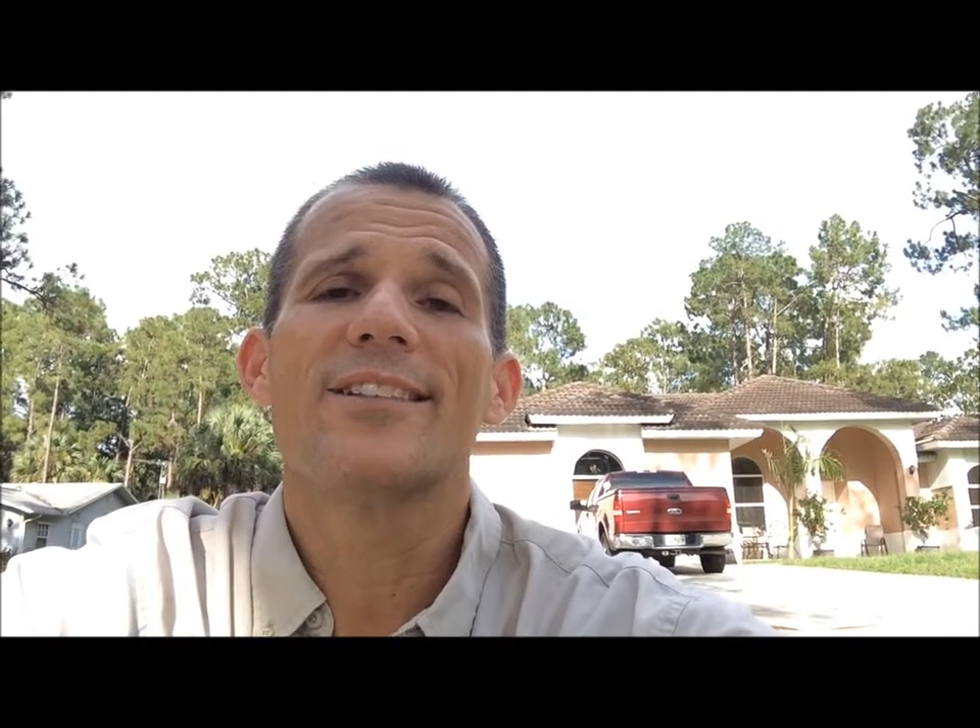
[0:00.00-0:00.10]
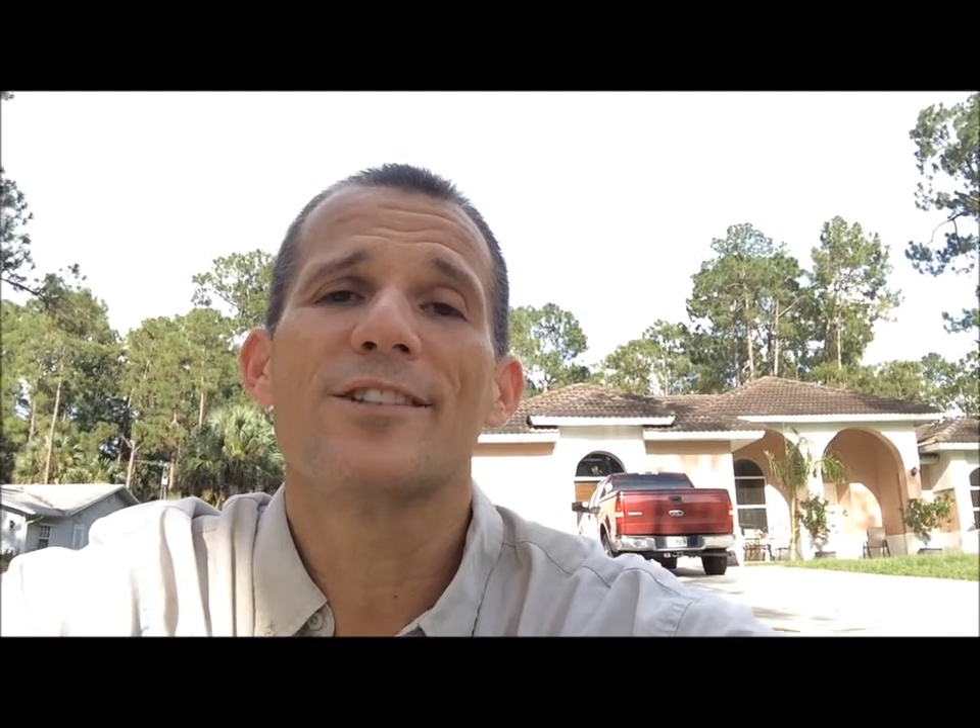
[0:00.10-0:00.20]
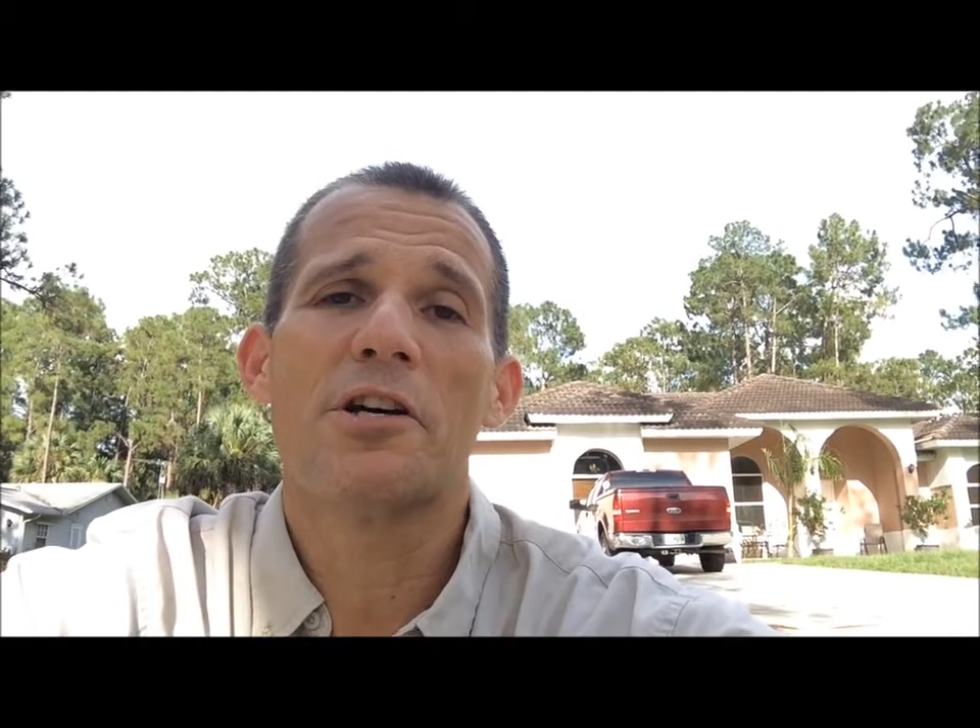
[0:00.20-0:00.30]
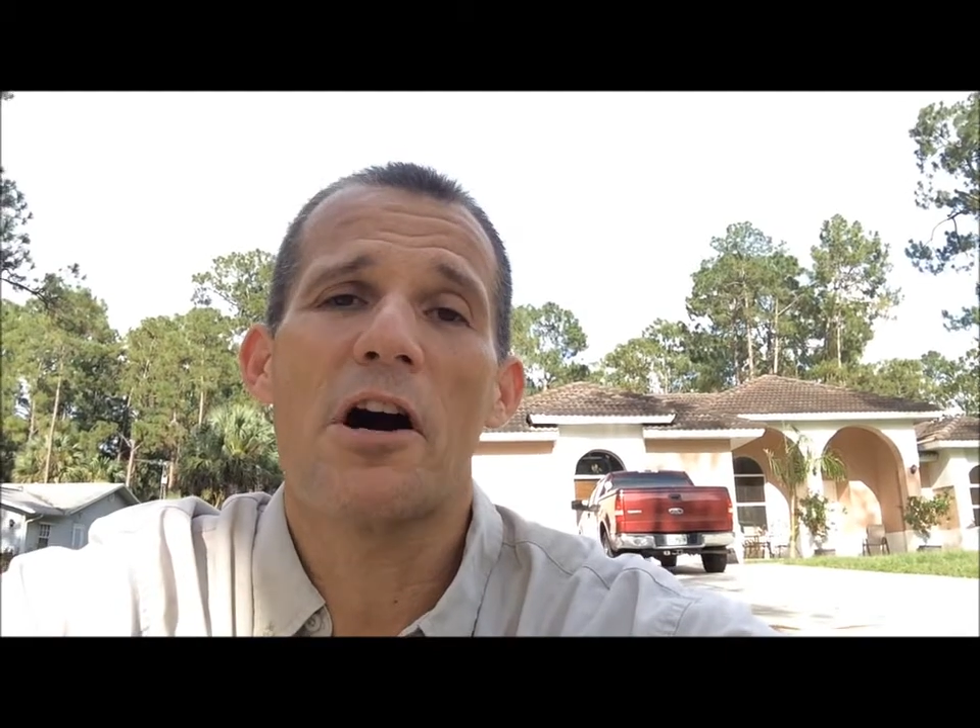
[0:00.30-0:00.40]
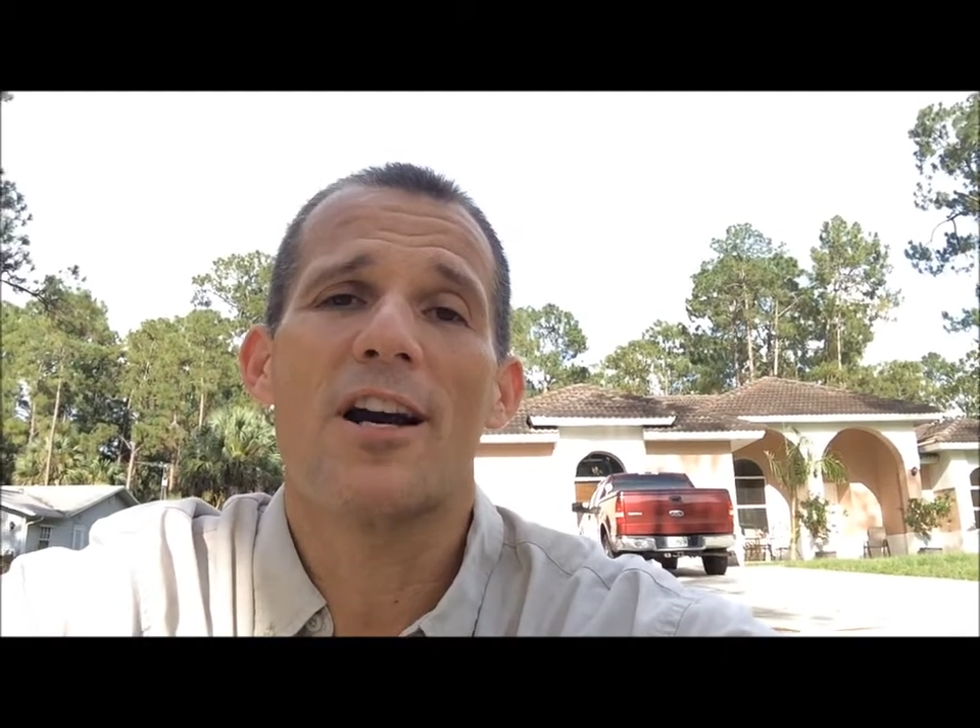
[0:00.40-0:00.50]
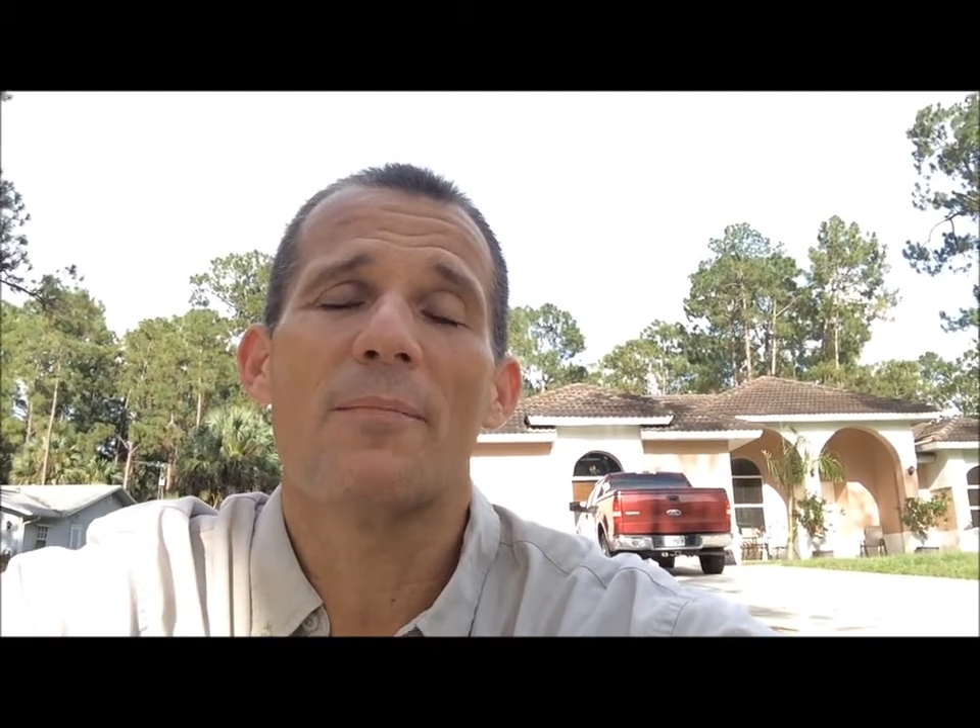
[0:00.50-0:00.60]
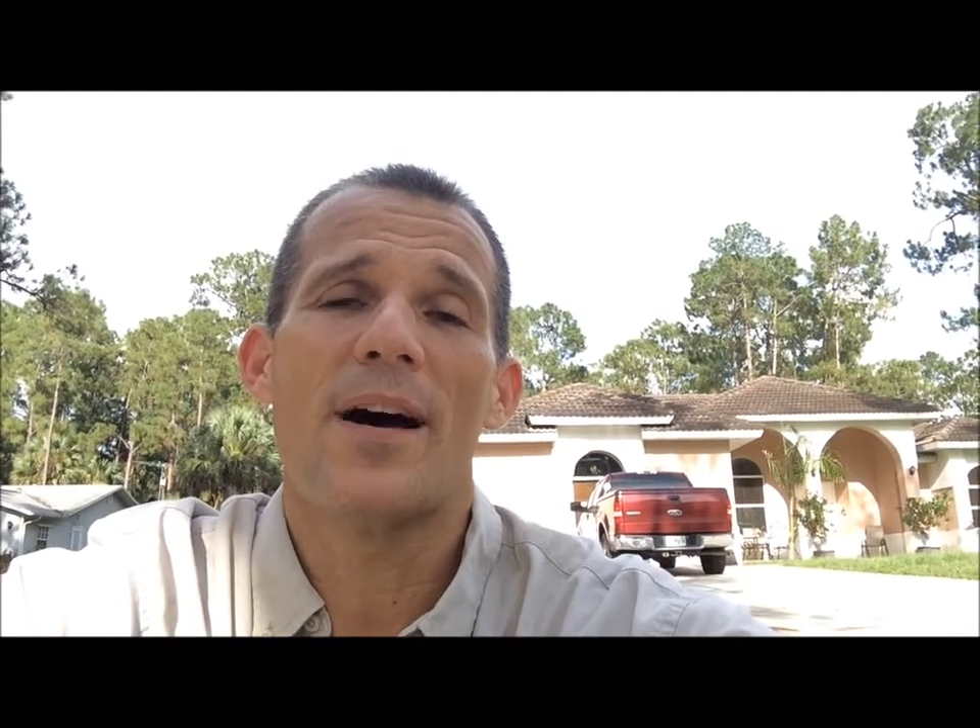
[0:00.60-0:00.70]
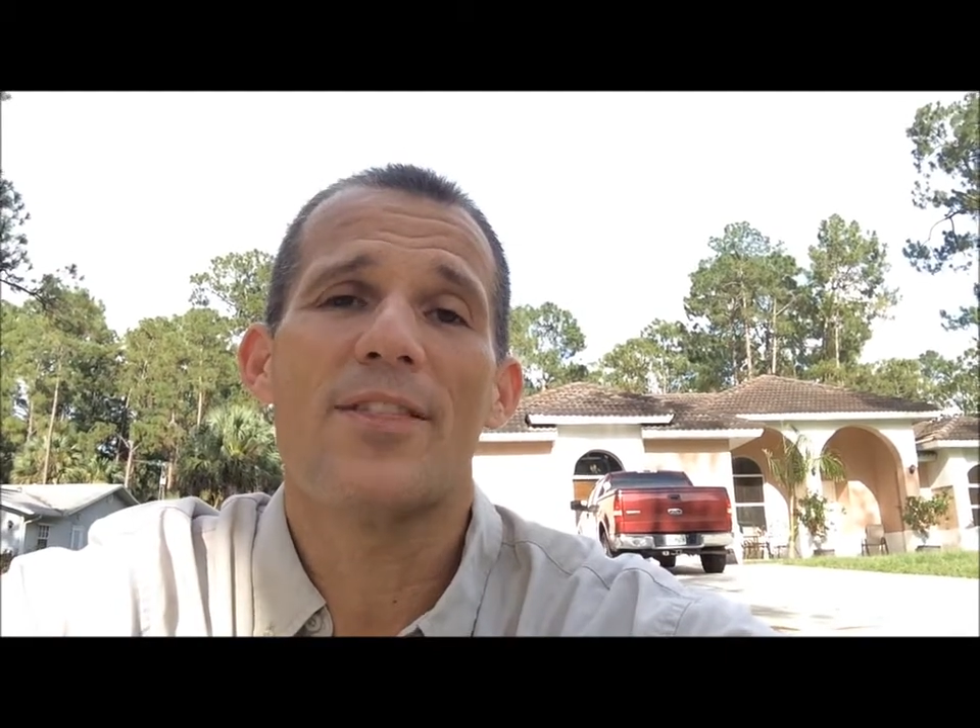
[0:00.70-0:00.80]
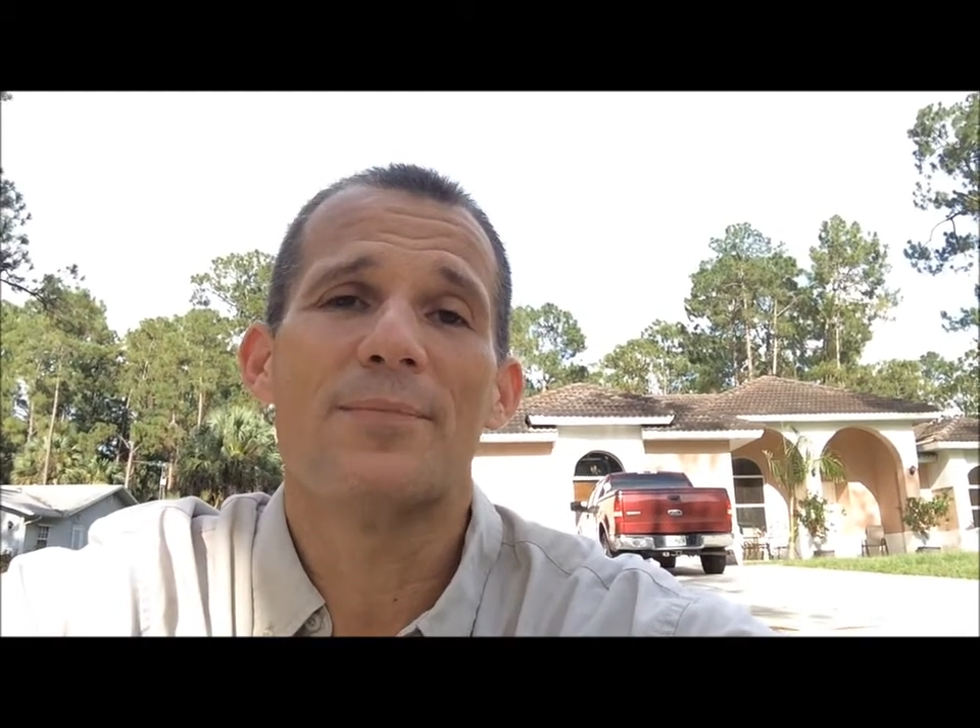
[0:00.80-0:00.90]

to talk about